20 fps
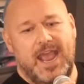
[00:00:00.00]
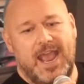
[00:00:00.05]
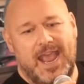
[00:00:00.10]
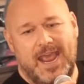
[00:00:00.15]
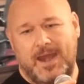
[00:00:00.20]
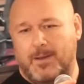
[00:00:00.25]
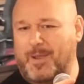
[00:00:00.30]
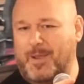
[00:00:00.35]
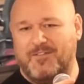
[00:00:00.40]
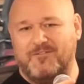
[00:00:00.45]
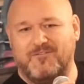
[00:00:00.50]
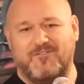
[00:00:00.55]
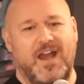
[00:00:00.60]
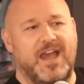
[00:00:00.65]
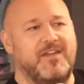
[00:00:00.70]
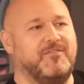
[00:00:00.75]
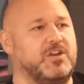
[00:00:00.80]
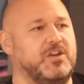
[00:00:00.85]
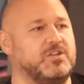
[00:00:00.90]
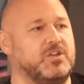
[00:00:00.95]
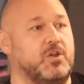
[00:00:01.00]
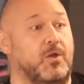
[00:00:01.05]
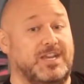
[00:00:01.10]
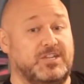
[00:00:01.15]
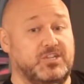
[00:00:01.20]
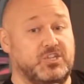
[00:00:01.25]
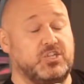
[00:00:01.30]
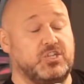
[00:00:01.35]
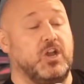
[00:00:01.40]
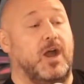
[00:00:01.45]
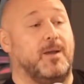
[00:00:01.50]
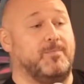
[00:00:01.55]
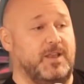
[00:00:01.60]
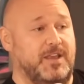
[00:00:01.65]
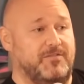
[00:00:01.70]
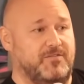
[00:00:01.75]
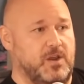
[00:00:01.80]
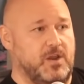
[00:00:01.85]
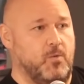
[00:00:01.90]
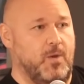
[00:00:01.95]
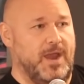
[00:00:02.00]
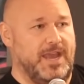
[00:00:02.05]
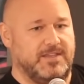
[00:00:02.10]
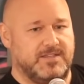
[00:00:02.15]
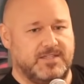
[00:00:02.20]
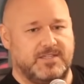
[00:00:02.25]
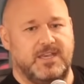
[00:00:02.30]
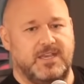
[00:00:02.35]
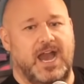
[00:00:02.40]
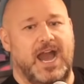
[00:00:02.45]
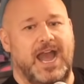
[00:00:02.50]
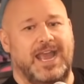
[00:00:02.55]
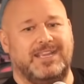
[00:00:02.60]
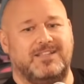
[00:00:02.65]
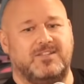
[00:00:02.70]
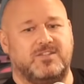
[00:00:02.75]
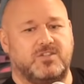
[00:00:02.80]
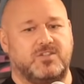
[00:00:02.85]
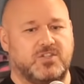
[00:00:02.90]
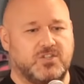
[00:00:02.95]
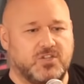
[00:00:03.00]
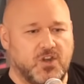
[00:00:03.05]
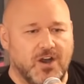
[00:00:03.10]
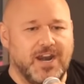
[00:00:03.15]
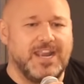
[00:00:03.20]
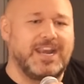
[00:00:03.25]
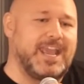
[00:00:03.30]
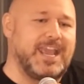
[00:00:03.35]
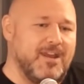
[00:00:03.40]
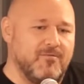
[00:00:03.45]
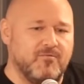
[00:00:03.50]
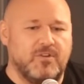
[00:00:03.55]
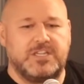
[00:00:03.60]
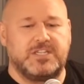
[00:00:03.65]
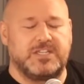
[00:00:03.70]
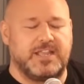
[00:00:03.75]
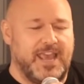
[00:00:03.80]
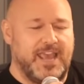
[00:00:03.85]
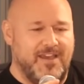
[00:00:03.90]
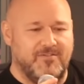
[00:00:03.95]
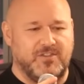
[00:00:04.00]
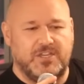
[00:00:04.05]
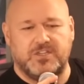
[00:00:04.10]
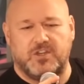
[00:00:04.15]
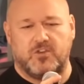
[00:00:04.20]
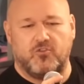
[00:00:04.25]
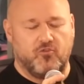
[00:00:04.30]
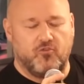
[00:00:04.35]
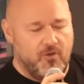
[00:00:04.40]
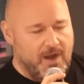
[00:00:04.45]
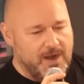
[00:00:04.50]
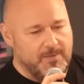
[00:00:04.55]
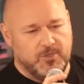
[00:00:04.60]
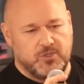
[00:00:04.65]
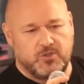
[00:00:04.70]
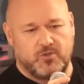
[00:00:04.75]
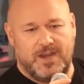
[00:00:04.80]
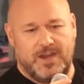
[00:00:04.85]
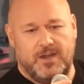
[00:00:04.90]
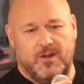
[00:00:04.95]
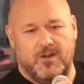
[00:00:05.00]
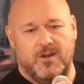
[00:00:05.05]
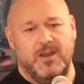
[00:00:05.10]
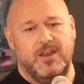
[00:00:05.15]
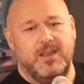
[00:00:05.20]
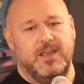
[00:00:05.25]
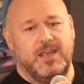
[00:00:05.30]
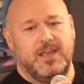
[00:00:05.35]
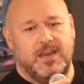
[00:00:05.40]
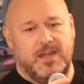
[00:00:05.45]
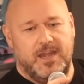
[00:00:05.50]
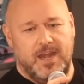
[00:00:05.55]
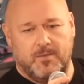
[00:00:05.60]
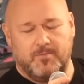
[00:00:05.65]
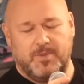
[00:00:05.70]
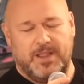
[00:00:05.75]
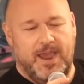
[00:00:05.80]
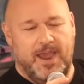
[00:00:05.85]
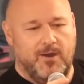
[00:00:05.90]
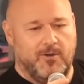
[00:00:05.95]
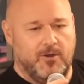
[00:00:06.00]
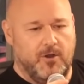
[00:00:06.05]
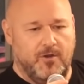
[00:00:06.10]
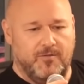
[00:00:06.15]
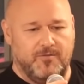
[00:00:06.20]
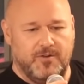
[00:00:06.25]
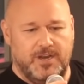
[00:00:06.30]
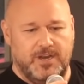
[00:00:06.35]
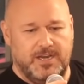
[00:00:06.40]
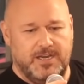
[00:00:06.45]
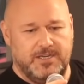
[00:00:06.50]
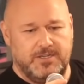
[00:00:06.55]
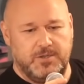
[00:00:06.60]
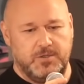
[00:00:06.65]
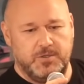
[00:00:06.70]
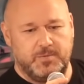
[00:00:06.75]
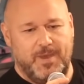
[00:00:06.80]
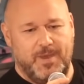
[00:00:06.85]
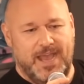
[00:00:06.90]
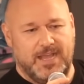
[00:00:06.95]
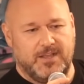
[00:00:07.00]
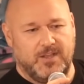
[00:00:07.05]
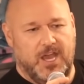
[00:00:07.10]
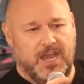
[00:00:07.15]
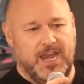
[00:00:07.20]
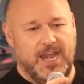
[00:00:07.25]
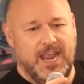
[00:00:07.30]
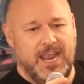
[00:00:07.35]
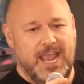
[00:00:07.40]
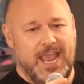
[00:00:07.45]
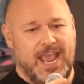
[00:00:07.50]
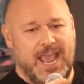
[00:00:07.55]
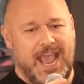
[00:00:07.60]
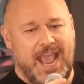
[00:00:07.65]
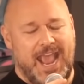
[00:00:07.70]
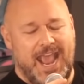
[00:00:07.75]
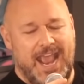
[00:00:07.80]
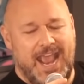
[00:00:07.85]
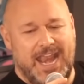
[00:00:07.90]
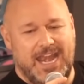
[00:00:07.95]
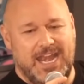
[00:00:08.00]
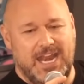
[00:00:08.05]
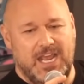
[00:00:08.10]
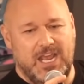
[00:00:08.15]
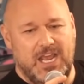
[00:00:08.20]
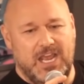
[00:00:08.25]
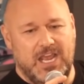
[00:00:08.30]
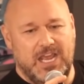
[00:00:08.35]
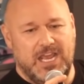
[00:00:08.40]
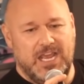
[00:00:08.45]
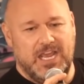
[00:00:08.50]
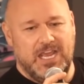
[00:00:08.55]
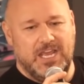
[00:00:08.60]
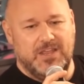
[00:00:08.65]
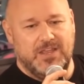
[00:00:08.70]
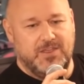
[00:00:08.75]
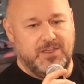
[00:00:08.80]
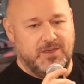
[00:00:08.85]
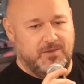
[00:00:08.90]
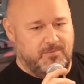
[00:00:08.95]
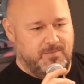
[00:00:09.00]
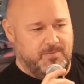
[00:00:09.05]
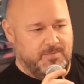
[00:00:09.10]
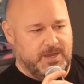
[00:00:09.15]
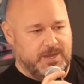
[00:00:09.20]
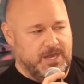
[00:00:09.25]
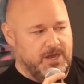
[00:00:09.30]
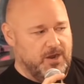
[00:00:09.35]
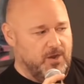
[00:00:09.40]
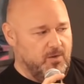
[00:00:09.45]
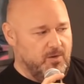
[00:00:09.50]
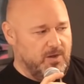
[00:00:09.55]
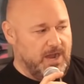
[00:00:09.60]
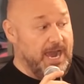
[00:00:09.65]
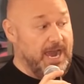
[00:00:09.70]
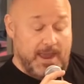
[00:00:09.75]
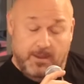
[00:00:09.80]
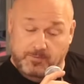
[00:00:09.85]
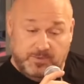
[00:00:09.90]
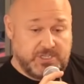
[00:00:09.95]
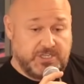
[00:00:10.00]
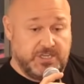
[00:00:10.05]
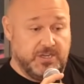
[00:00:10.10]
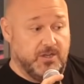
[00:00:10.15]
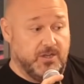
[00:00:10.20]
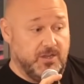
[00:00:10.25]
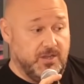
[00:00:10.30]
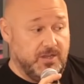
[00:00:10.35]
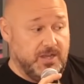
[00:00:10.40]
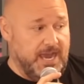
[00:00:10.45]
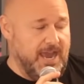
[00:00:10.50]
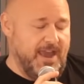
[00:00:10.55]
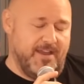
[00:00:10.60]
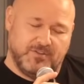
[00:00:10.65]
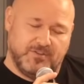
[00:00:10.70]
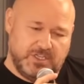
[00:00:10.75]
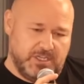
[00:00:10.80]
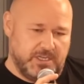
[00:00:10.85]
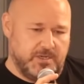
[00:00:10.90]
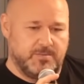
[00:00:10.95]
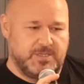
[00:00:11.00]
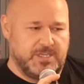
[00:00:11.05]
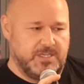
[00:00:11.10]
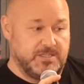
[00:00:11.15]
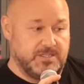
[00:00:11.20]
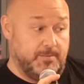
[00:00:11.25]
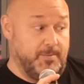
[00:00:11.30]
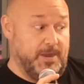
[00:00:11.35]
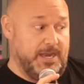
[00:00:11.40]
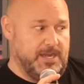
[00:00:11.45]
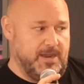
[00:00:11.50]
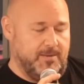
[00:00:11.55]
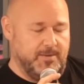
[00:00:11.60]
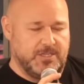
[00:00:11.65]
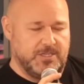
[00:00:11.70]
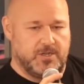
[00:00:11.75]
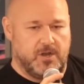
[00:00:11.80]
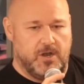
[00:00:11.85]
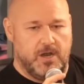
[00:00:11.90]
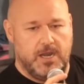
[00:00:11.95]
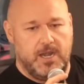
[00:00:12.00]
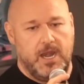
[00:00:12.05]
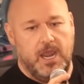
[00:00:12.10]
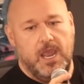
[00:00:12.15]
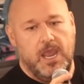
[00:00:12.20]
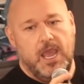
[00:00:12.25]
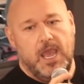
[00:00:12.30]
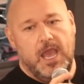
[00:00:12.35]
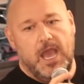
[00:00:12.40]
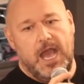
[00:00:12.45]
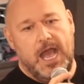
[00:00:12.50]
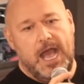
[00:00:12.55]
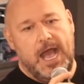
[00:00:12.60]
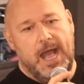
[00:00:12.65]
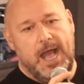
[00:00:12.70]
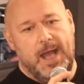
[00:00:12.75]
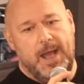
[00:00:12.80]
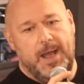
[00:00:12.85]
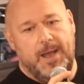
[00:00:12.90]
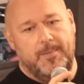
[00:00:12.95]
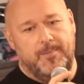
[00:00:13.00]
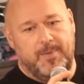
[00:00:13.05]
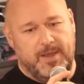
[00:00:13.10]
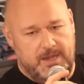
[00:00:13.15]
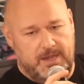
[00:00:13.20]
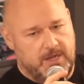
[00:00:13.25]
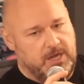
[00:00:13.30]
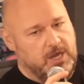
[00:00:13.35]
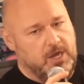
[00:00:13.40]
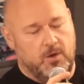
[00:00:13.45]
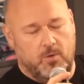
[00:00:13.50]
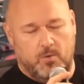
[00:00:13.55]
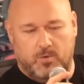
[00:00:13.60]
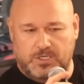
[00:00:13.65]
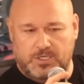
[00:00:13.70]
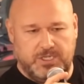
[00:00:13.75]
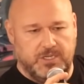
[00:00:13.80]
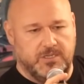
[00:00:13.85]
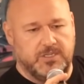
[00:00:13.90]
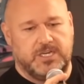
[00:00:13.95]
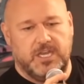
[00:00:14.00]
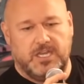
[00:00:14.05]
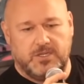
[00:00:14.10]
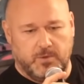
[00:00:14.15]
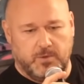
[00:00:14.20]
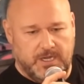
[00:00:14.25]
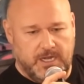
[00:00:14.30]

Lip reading: And about 5 years ago, I stopped lifting weights. I started again recently. I have this incredible trainer, Nick Blauer, over at Deuce Backlot. And I haven't seen him since the pandemic started. But we're still in touch.